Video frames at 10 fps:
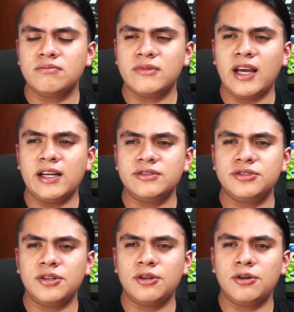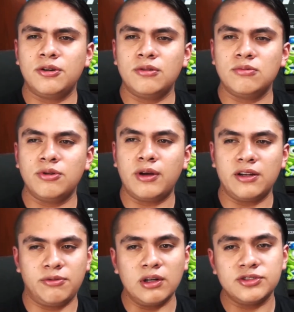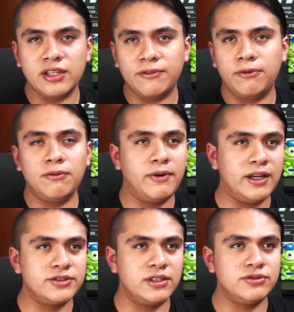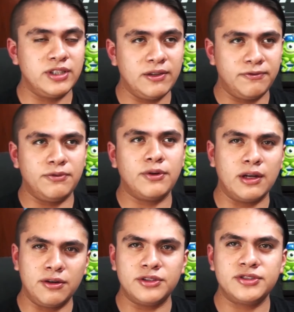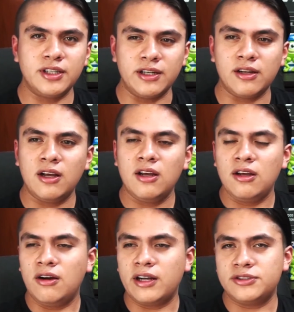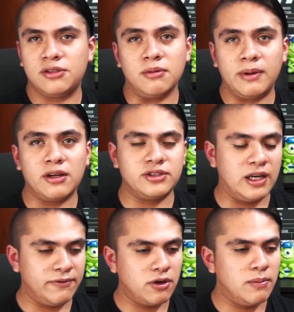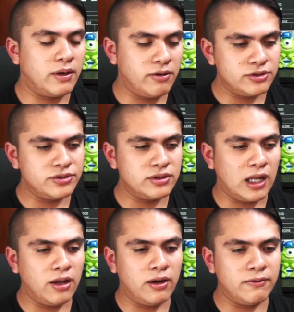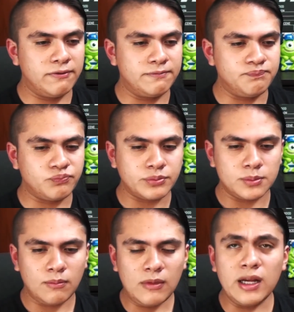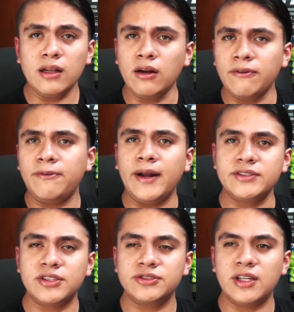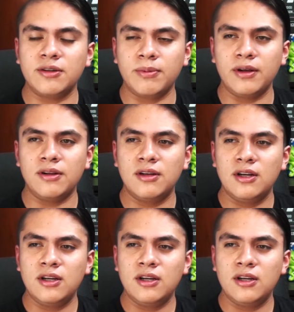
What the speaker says: yeah, so you can translate the full phrase and see if you can understand it. Okay, so because I've come across a lot of phrases that will